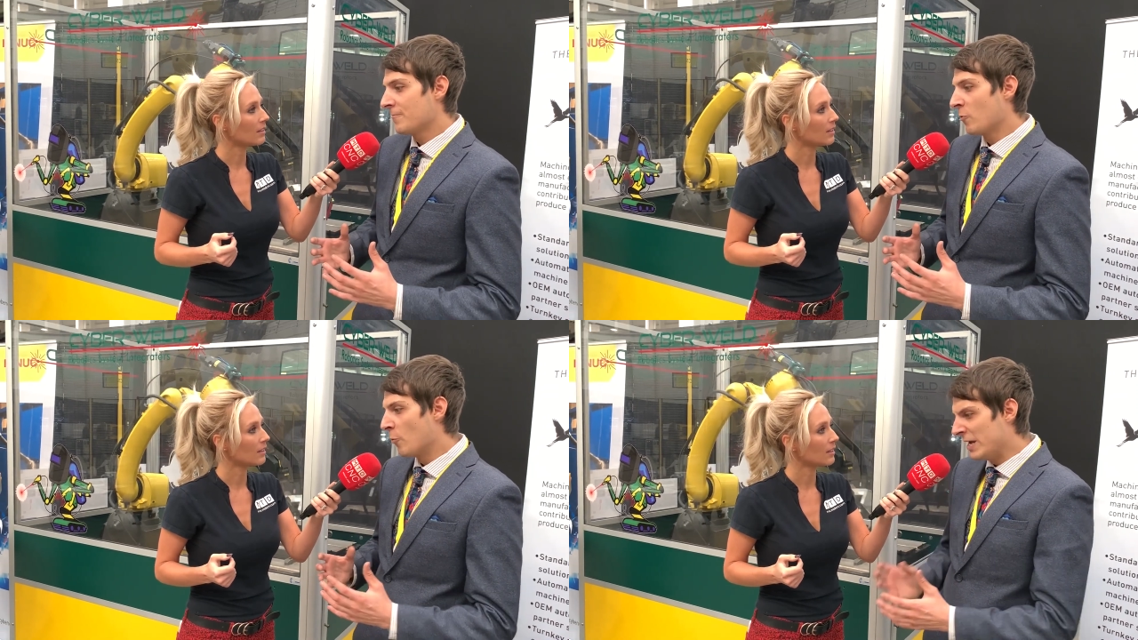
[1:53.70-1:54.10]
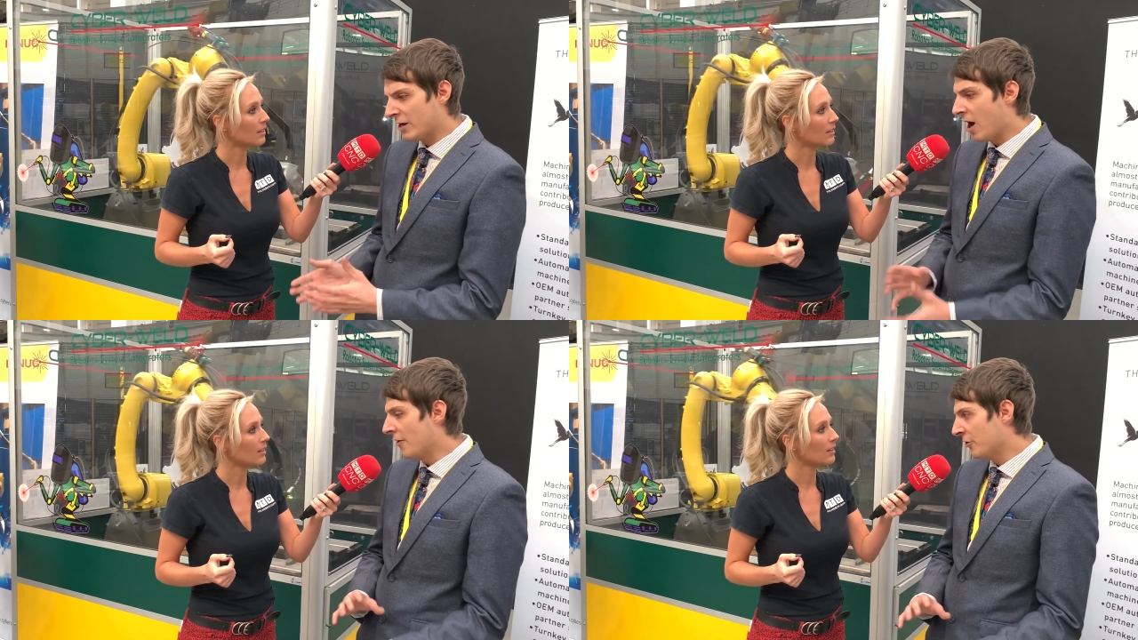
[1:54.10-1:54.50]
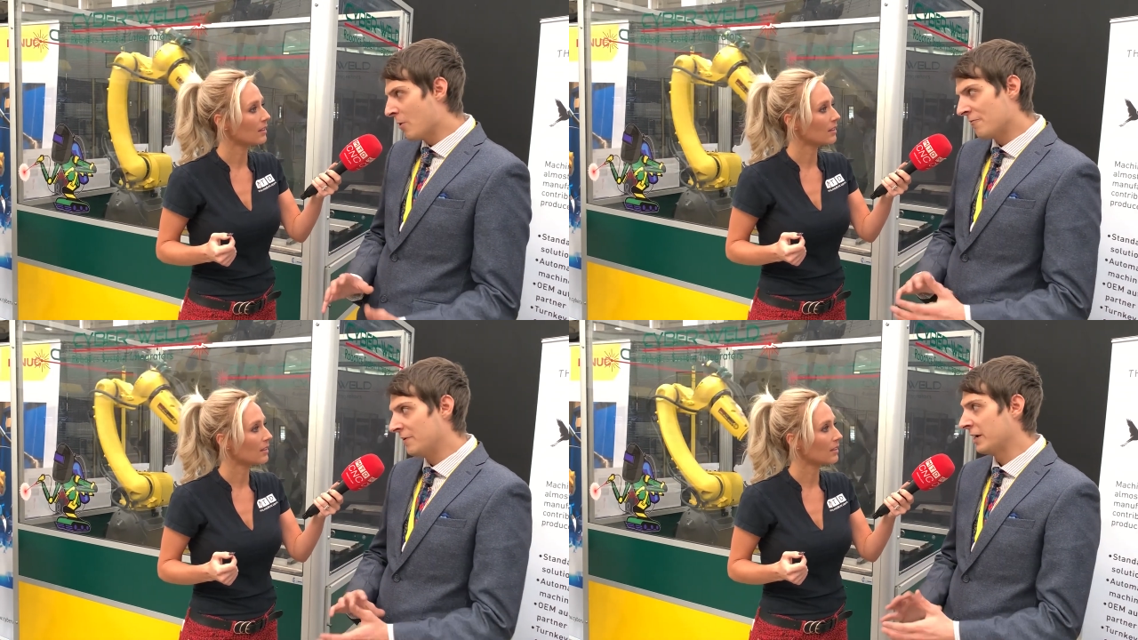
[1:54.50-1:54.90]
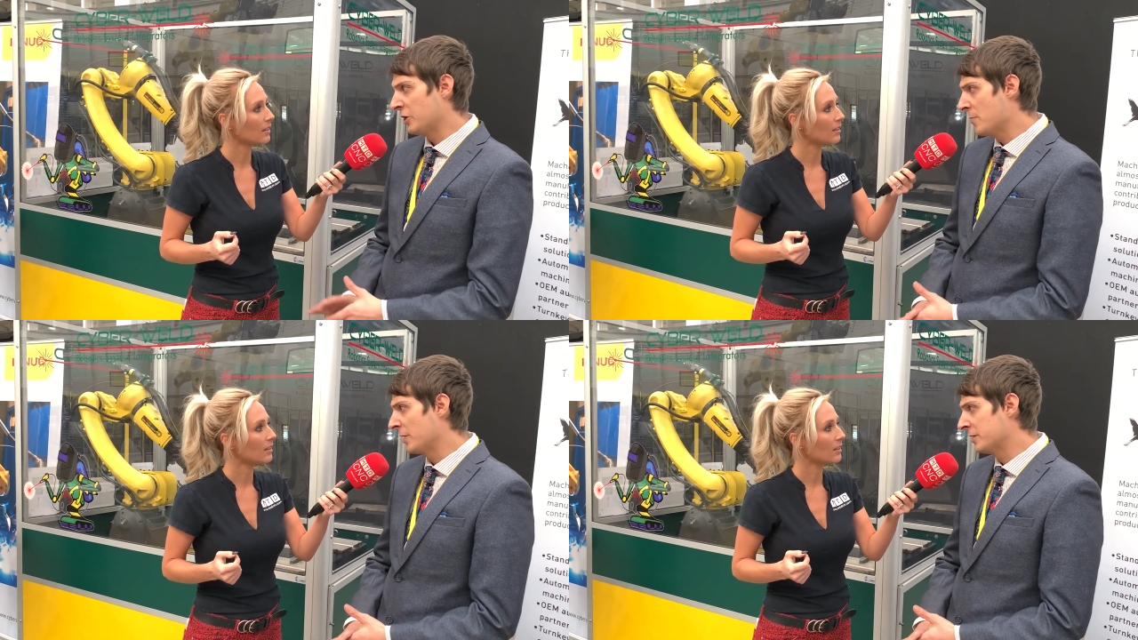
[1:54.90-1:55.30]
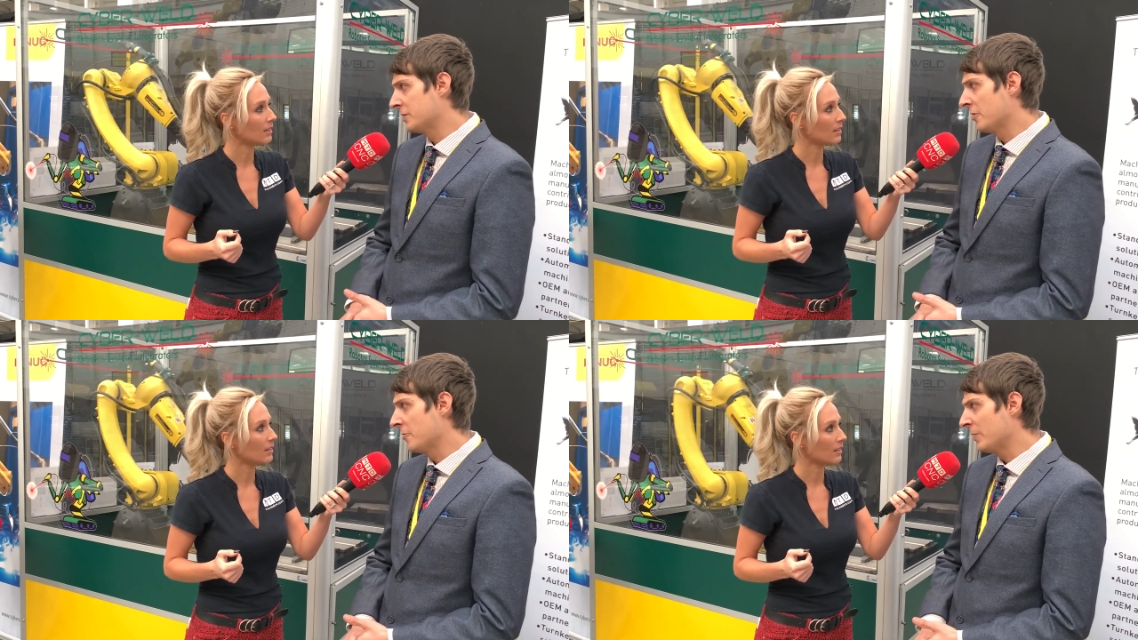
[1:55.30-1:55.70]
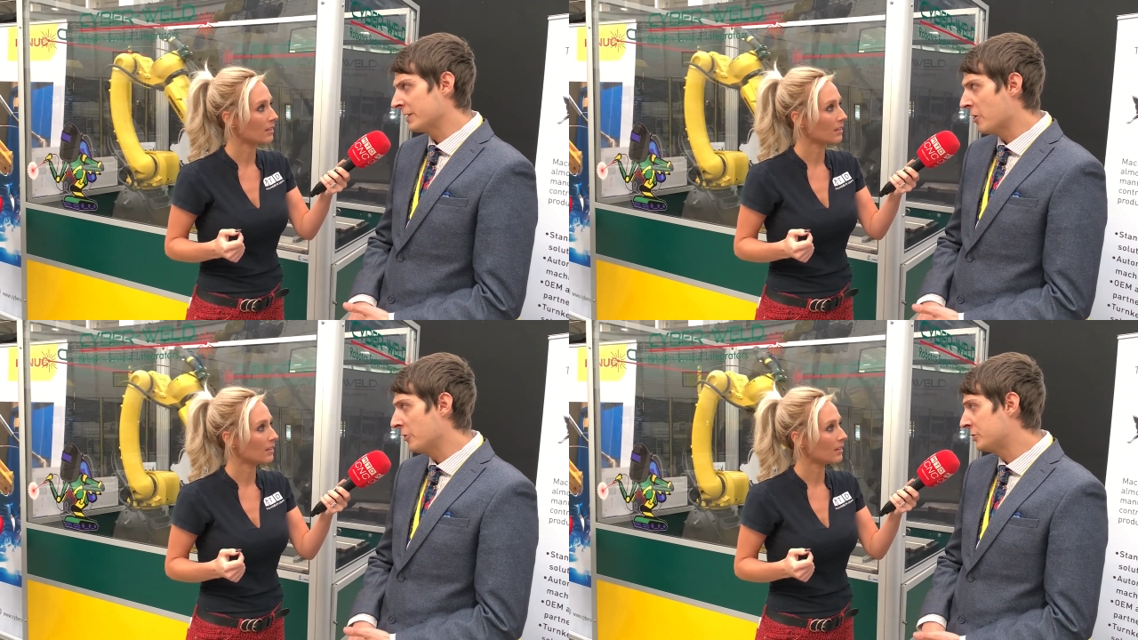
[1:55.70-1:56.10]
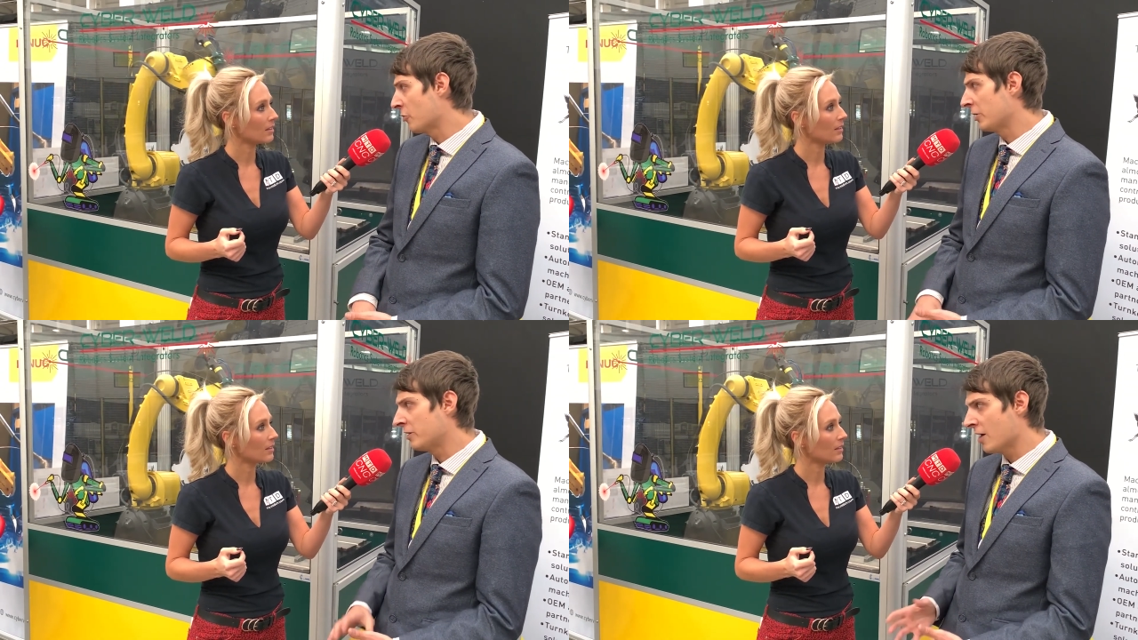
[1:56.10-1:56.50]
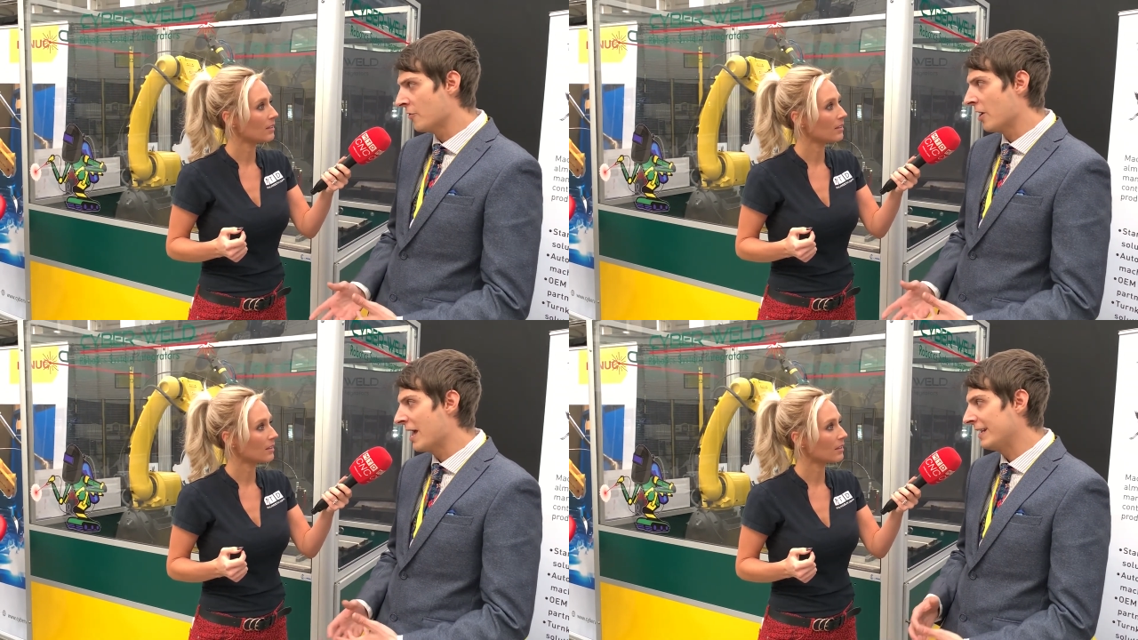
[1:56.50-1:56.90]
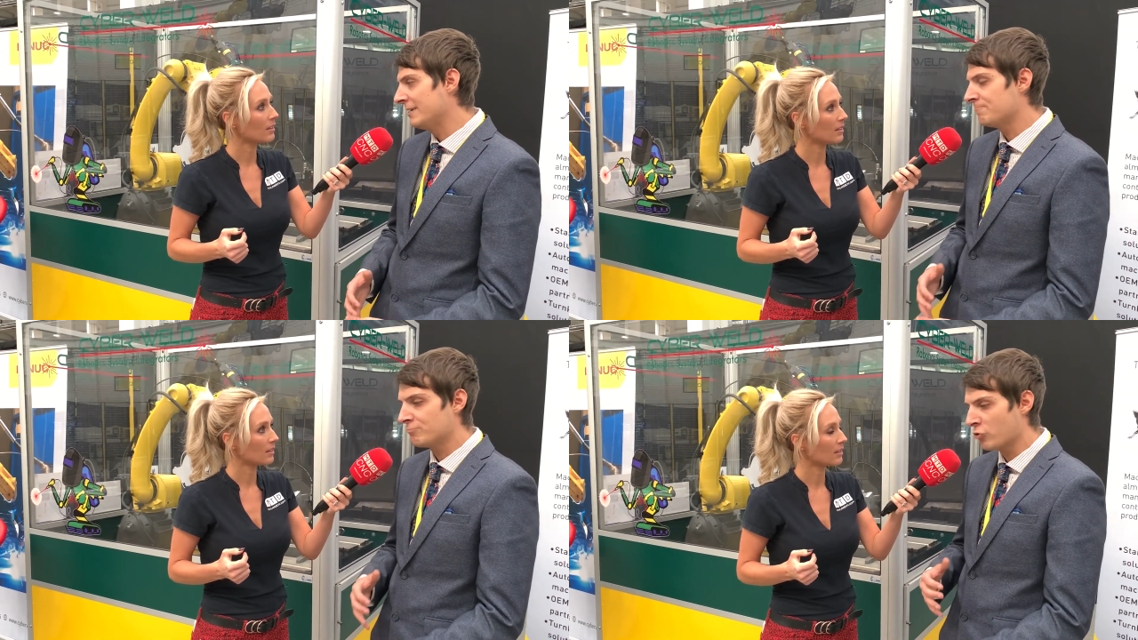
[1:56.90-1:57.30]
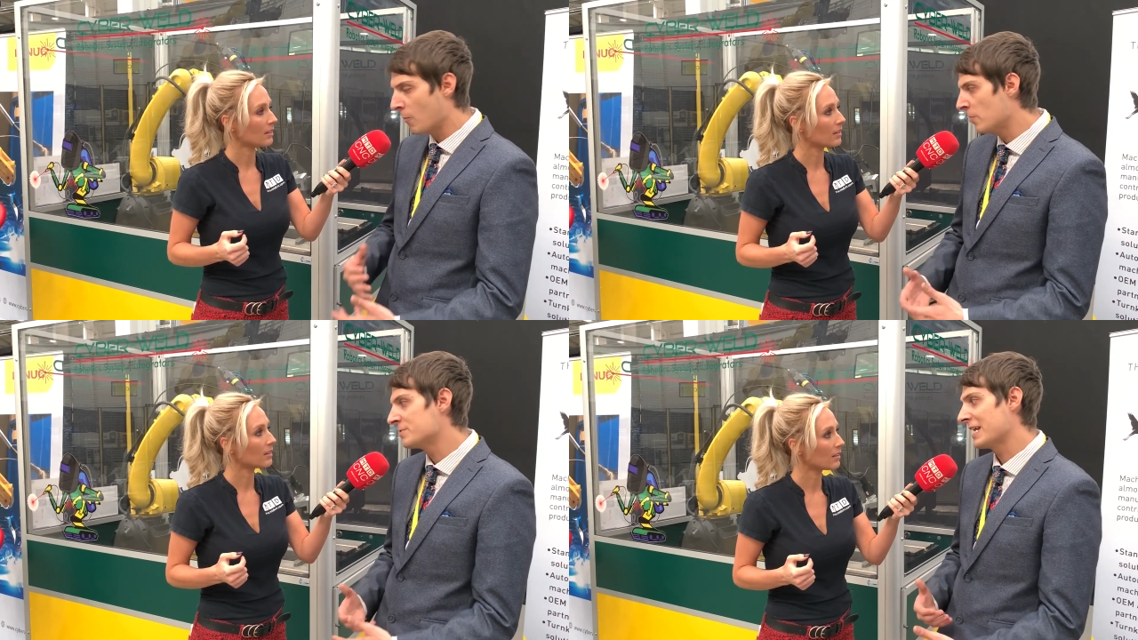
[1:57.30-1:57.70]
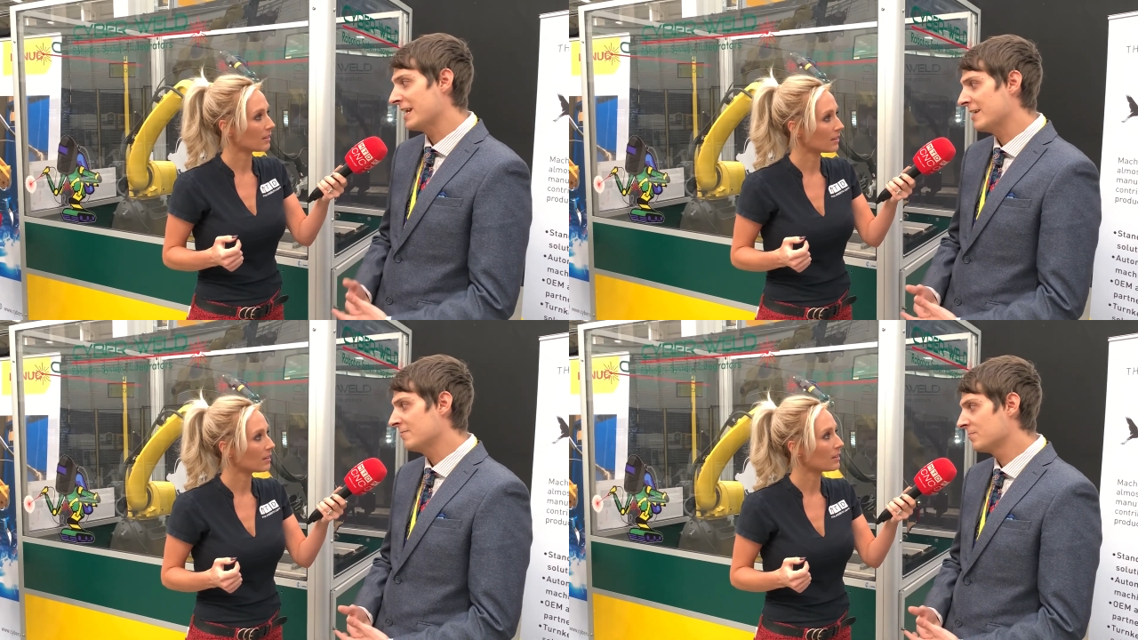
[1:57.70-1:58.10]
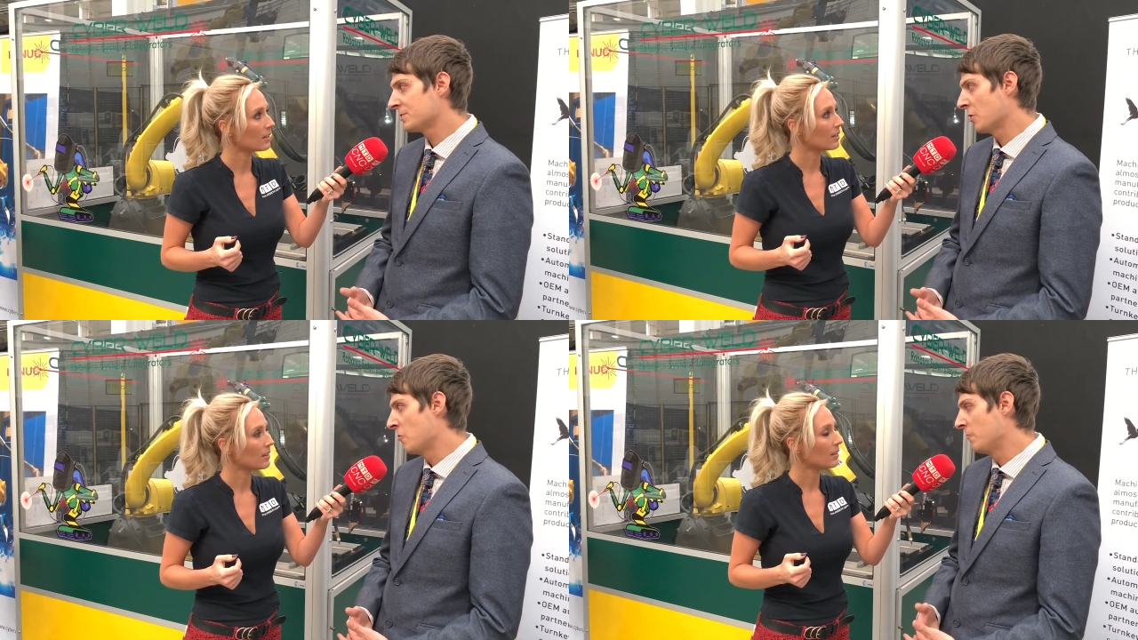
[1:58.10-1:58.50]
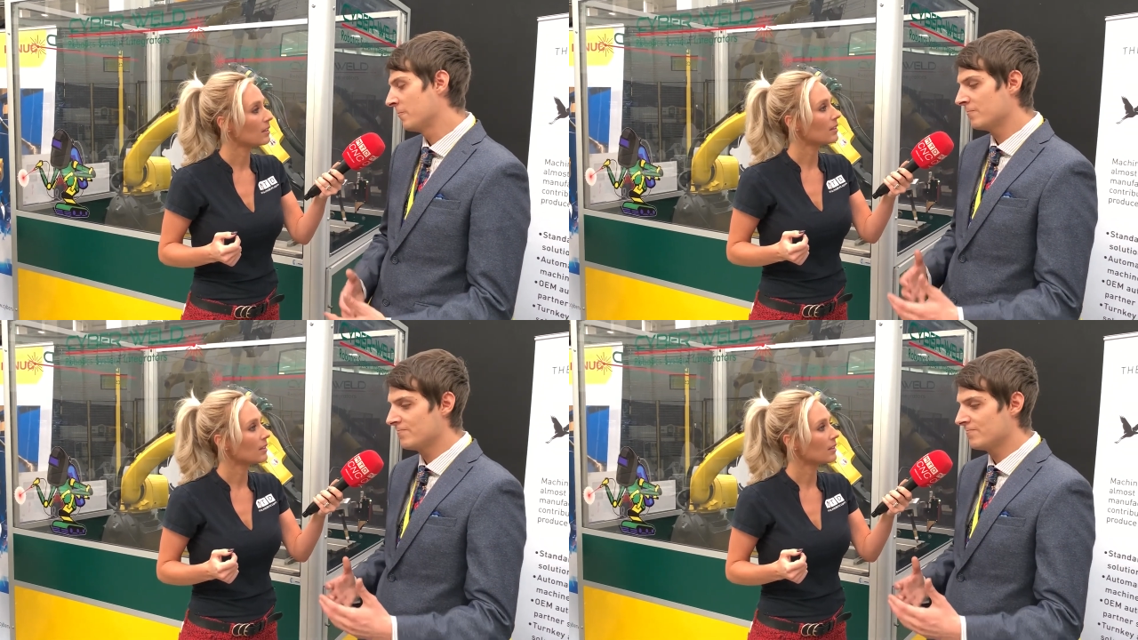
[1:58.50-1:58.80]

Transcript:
Speaker 1: we can't do everything a human can do. We can only try and cover any problems they hit. So